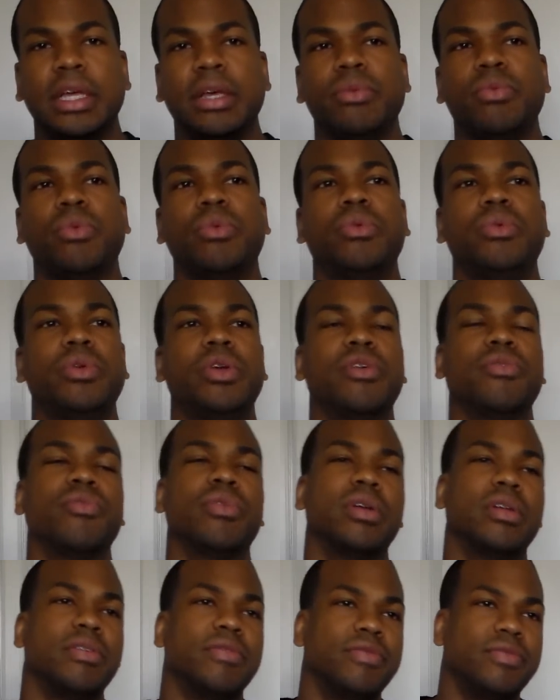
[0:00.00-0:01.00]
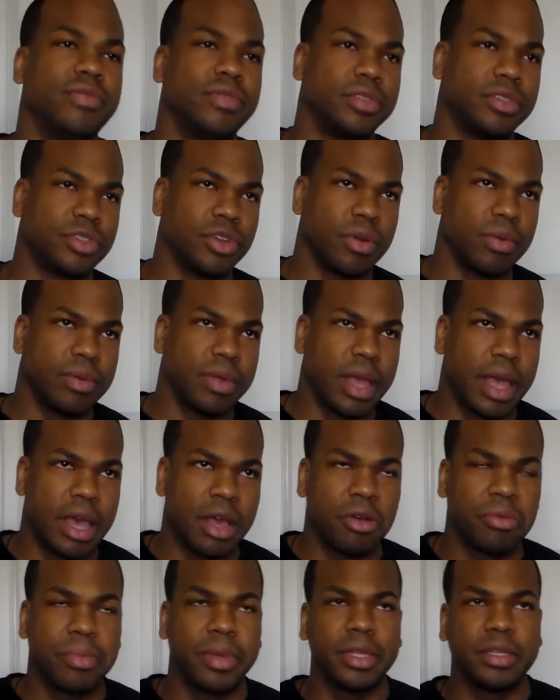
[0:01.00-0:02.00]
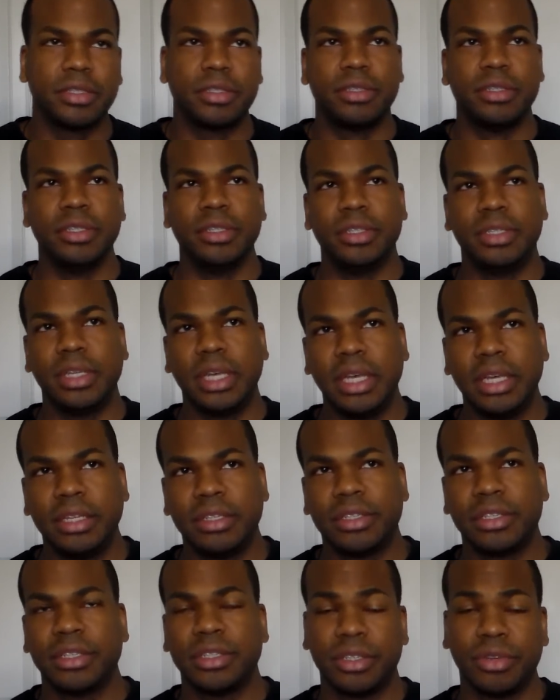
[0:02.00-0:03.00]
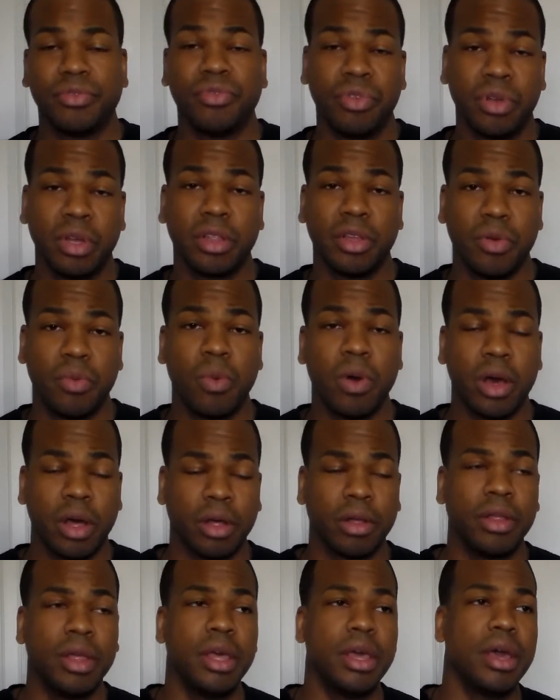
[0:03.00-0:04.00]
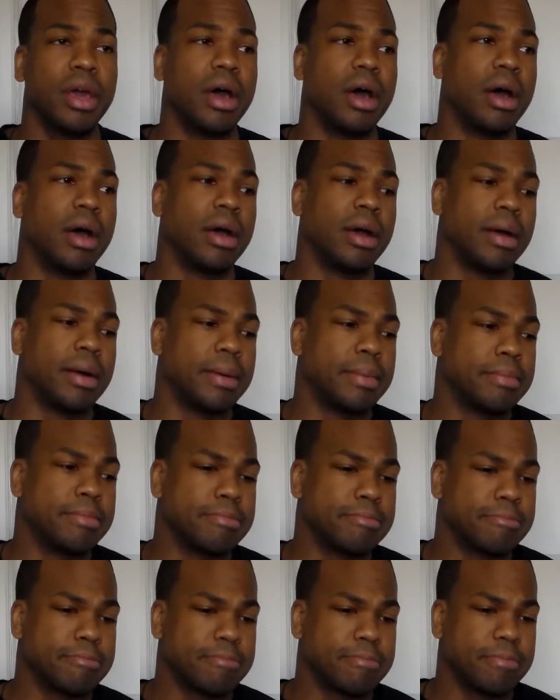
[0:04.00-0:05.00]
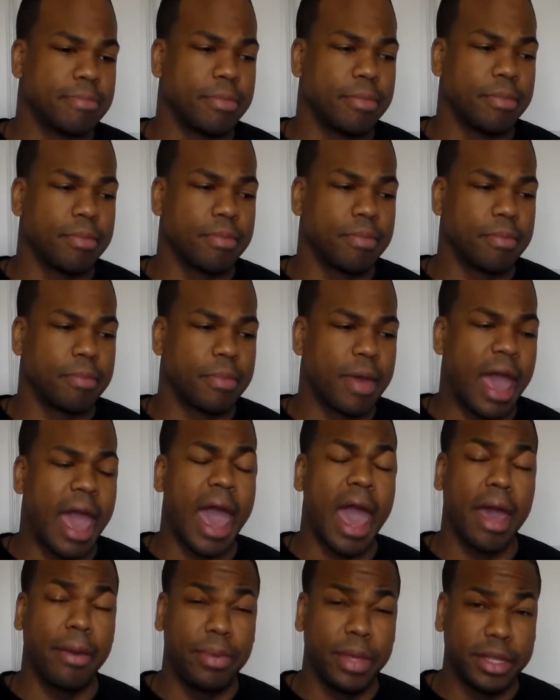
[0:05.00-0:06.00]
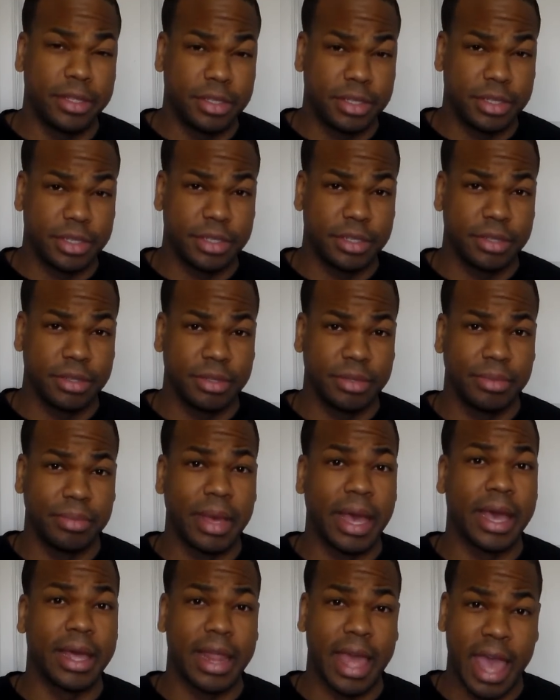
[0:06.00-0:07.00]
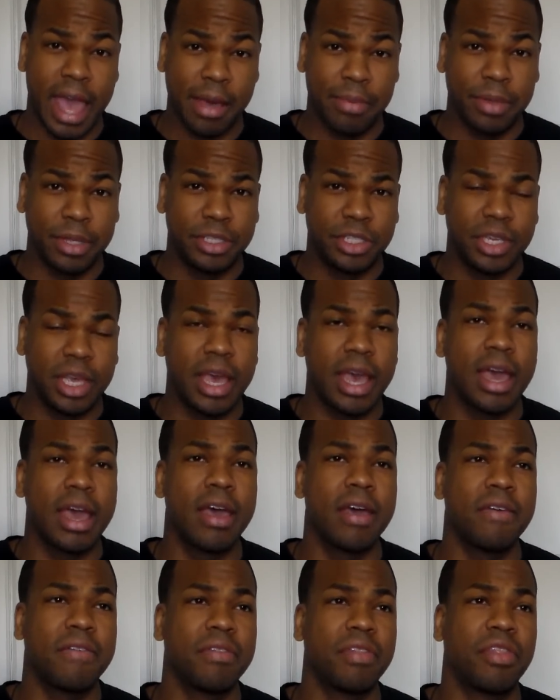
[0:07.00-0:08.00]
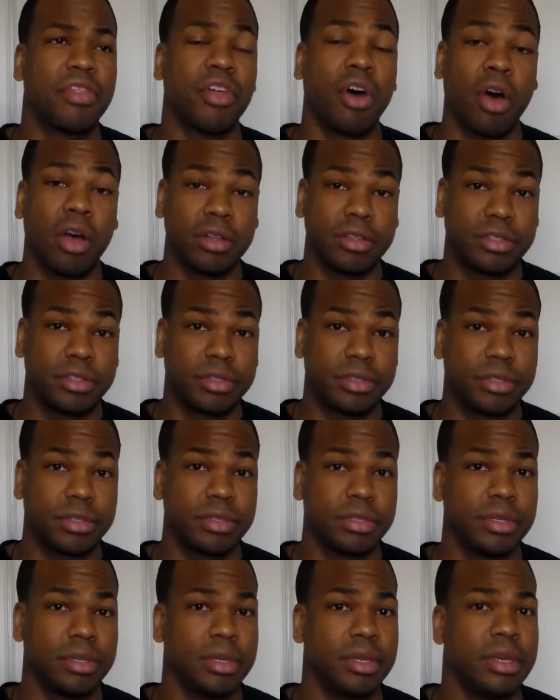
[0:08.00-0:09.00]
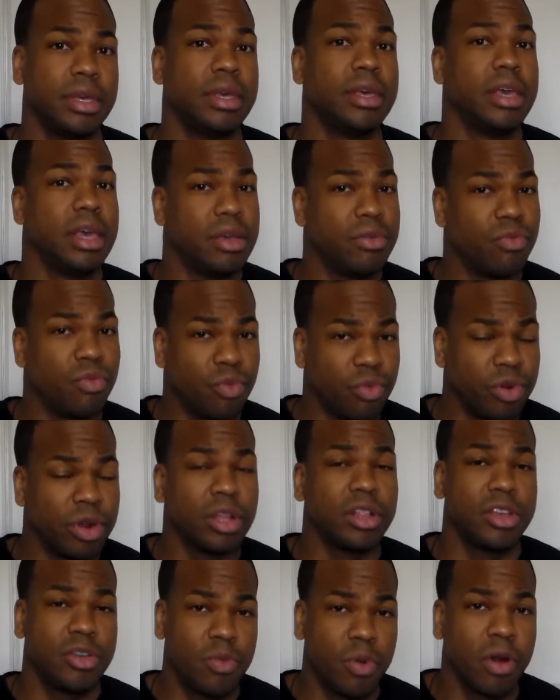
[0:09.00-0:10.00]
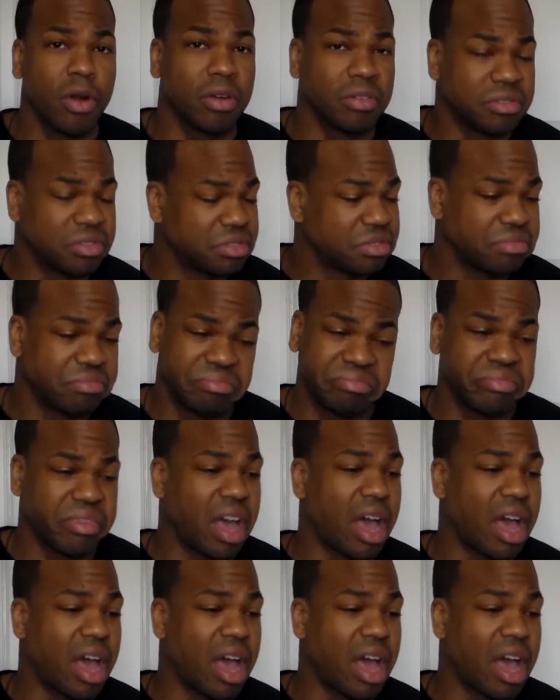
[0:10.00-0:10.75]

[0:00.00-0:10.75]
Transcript: It will get rid of certain ailments, diseases. It really will. Uh, habits, bad habits you have, thoughts it really works.